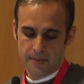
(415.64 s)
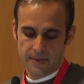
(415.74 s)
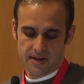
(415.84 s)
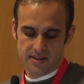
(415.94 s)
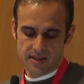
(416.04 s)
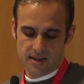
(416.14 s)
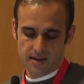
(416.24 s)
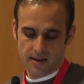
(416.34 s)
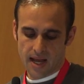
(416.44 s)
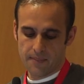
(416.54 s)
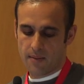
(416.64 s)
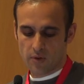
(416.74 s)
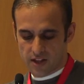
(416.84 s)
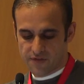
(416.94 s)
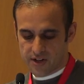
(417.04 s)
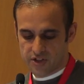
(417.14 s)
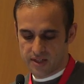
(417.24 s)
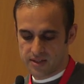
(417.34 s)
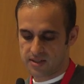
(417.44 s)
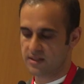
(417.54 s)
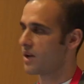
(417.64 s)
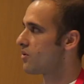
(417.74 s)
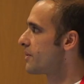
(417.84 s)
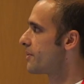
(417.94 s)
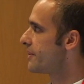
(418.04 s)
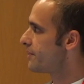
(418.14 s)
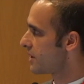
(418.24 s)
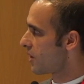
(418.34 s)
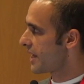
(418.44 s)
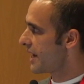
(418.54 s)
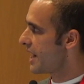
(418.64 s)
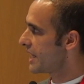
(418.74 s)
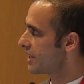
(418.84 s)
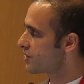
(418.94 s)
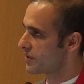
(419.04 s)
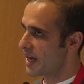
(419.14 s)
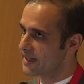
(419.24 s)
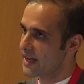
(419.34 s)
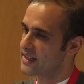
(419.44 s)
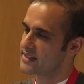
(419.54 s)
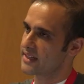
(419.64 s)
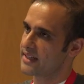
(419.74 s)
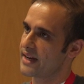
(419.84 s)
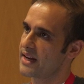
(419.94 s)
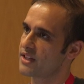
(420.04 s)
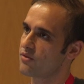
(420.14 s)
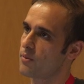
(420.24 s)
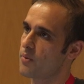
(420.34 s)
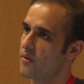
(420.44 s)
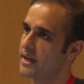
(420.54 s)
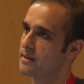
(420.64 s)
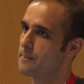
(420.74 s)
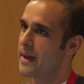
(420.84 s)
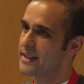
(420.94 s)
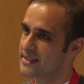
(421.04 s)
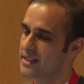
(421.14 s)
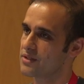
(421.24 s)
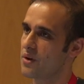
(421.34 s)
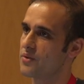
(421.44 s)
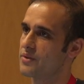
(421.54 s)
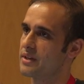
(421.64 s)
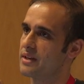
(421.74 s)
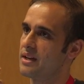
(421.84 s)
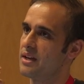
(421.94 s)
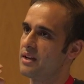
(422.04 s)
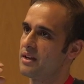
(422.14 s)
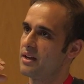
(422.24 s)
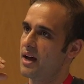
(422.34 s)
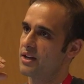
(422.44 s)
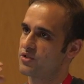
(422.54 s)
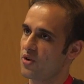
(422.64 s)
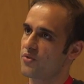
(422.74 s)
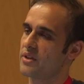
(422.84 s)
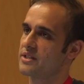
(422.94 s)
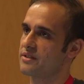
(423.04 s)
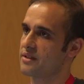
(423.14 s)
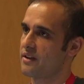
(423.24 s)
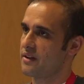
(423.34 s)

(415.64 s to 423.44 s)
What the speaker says: There's IBM Cloud Functions that will be built on Knative. So the idea is that Knative will provide the basics of the serverless